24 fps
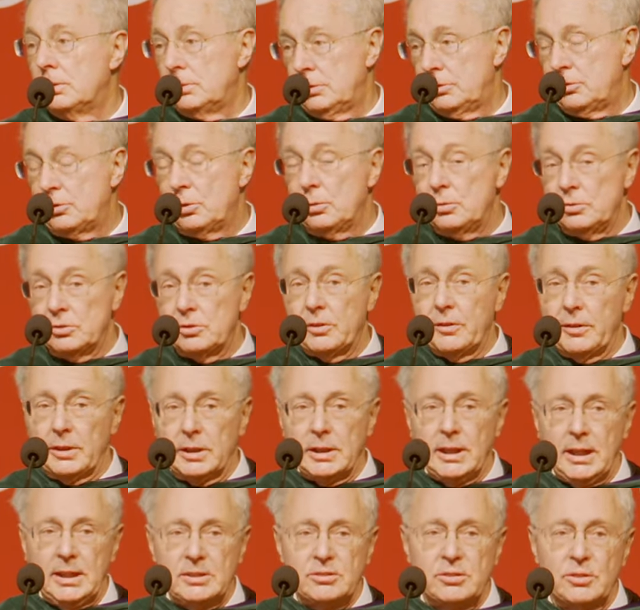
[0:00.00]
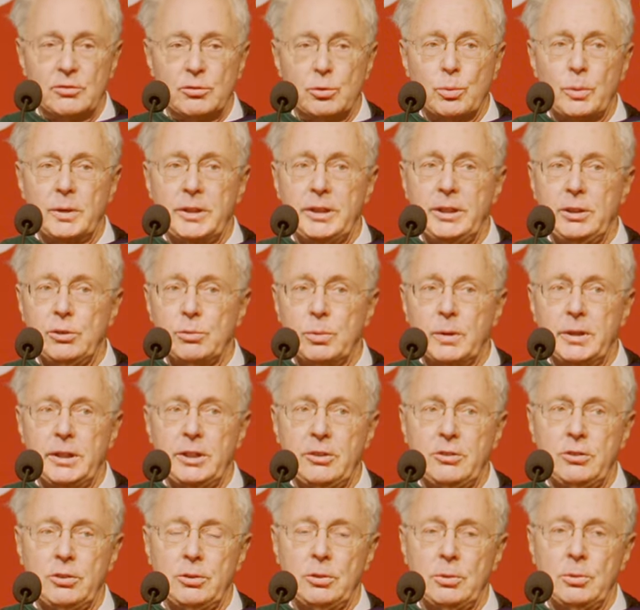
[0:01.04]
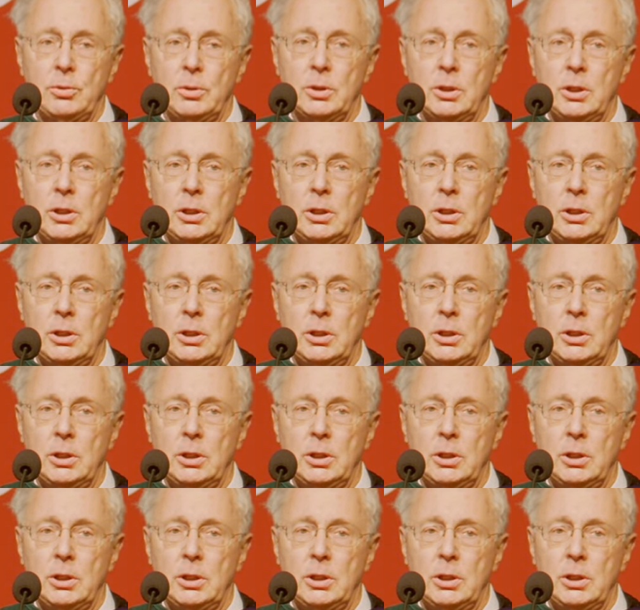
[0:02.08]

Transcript: students in the class of twenty twenty-two,